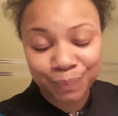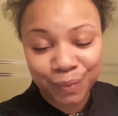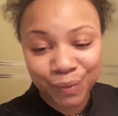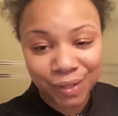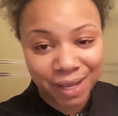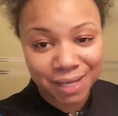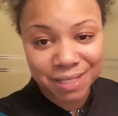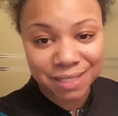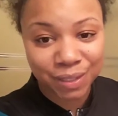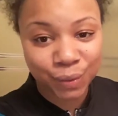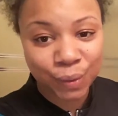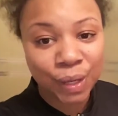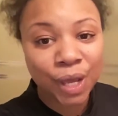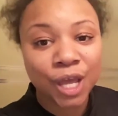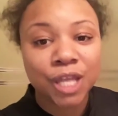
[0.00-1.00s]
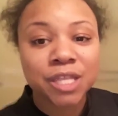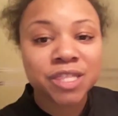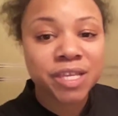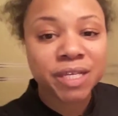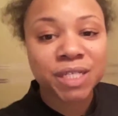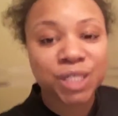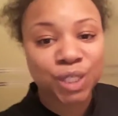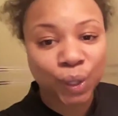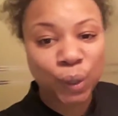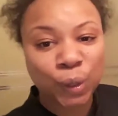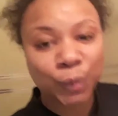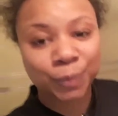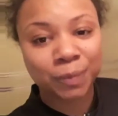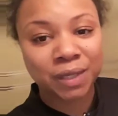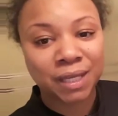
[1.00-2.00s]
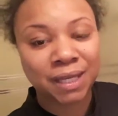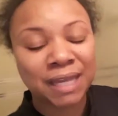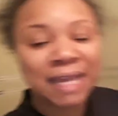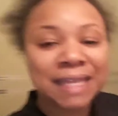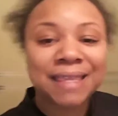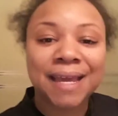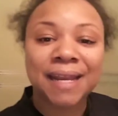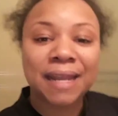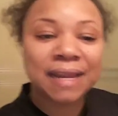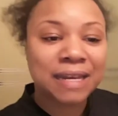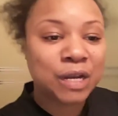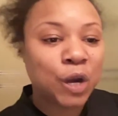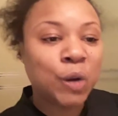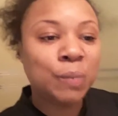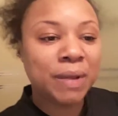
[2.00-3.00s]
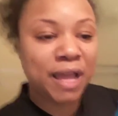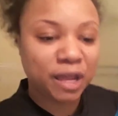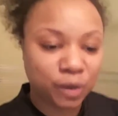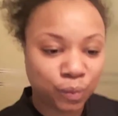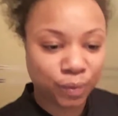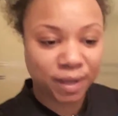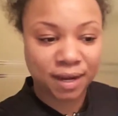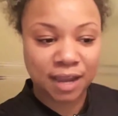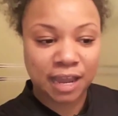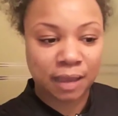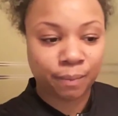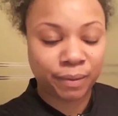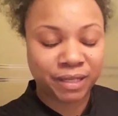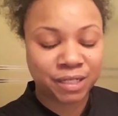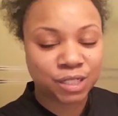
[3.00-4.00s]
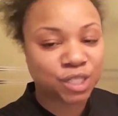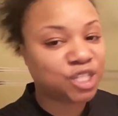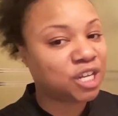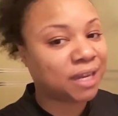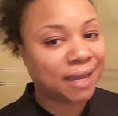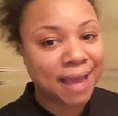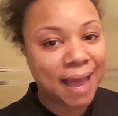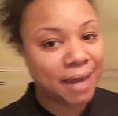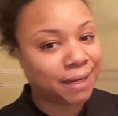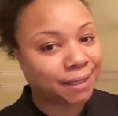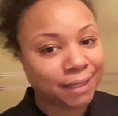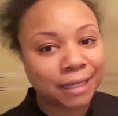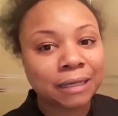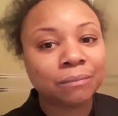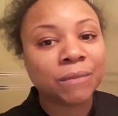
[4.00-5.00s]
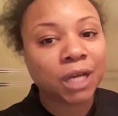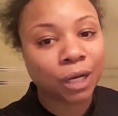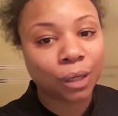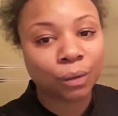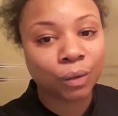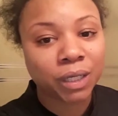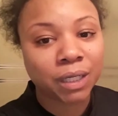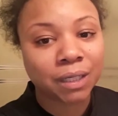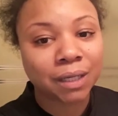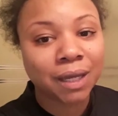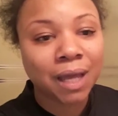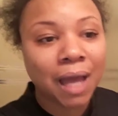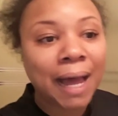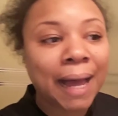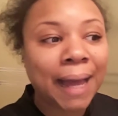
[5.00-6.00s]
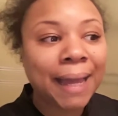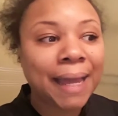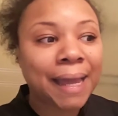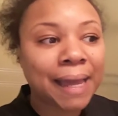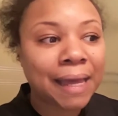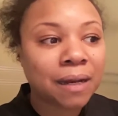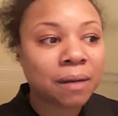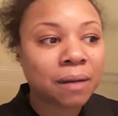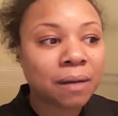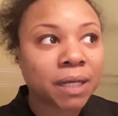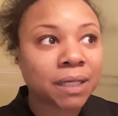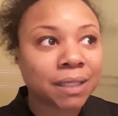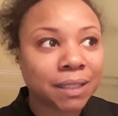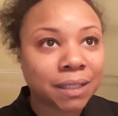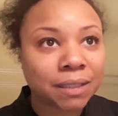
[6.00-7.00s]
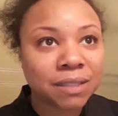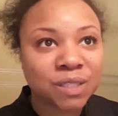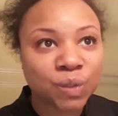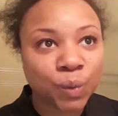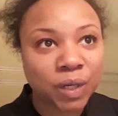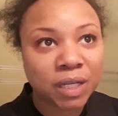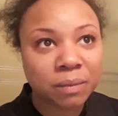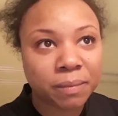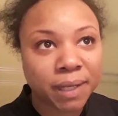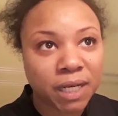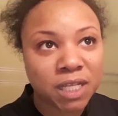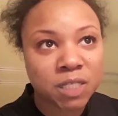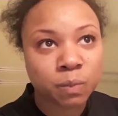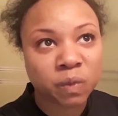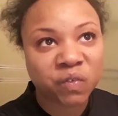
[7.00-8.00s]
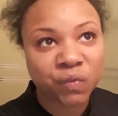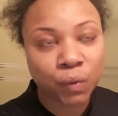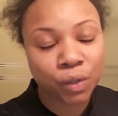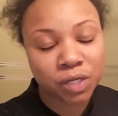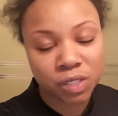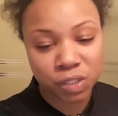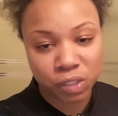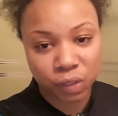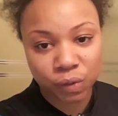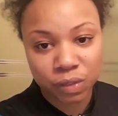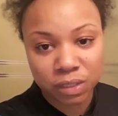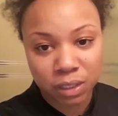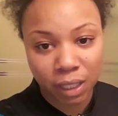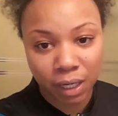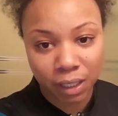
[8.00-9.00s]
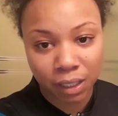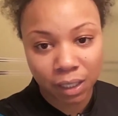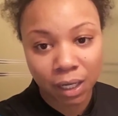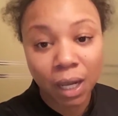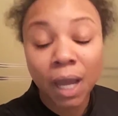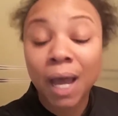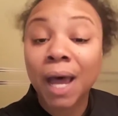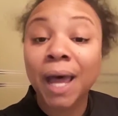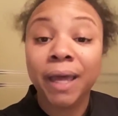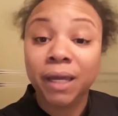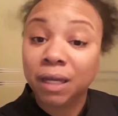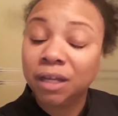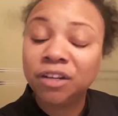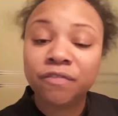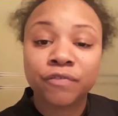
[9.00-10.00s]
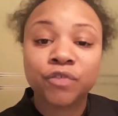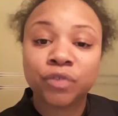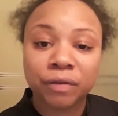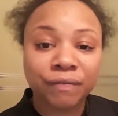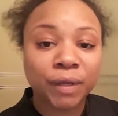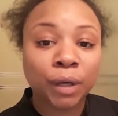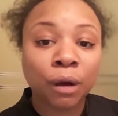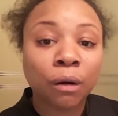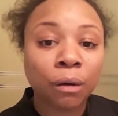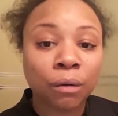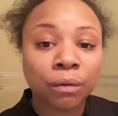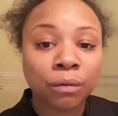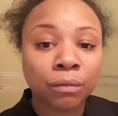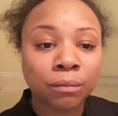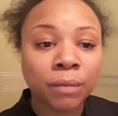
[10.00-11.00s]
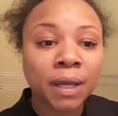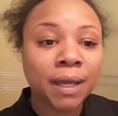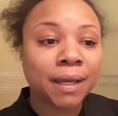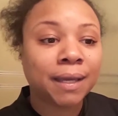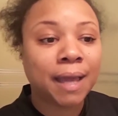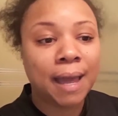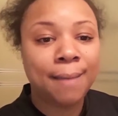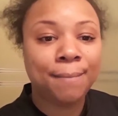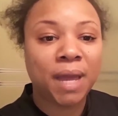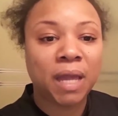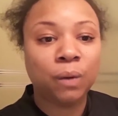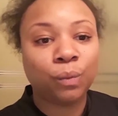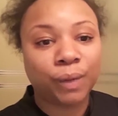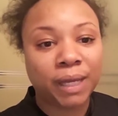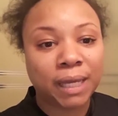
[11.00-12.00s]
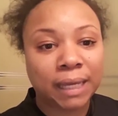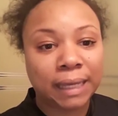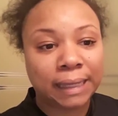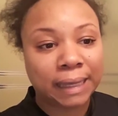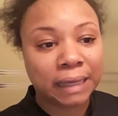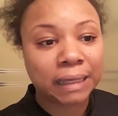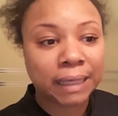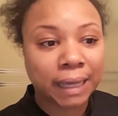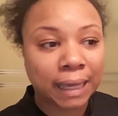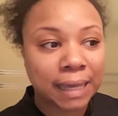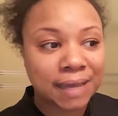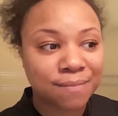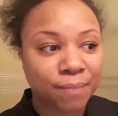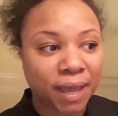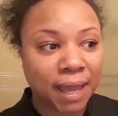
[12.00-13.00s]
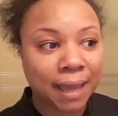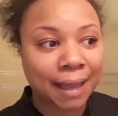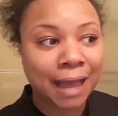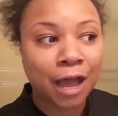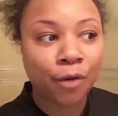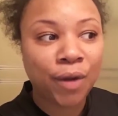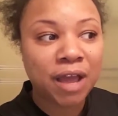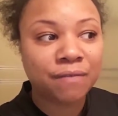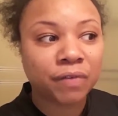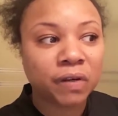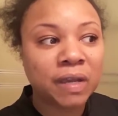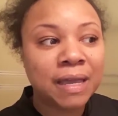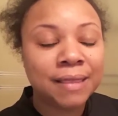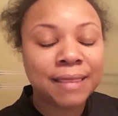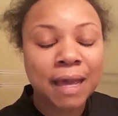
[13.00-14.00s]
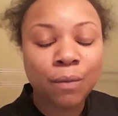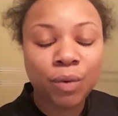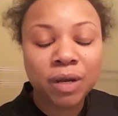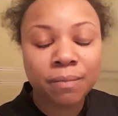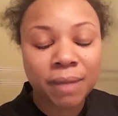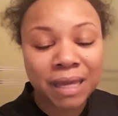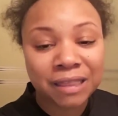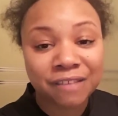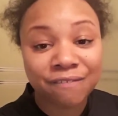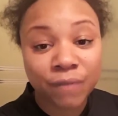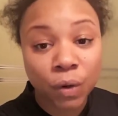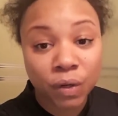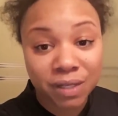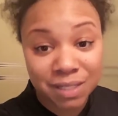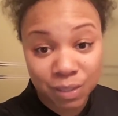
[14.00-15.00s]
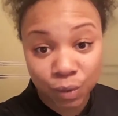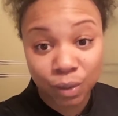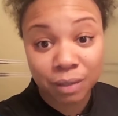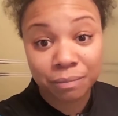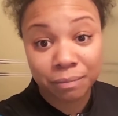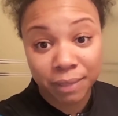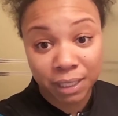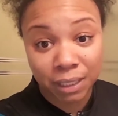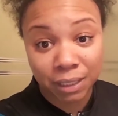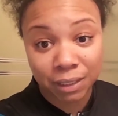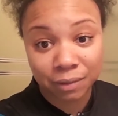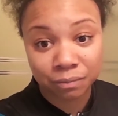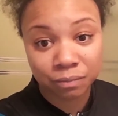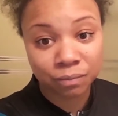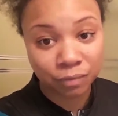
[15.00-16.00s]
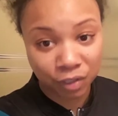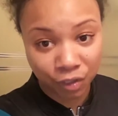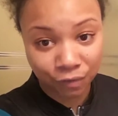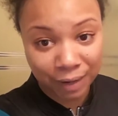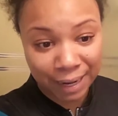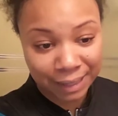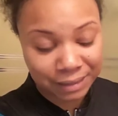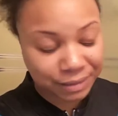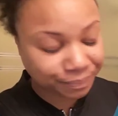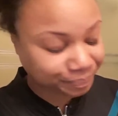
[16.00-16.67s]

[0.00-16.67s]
lesson just showed me that no matter what happens, you gotta keep going. I had about a good 20 minutes before his show started. I could have driven home, got my wig, and came back. However, that would have made the focus on me. Correct?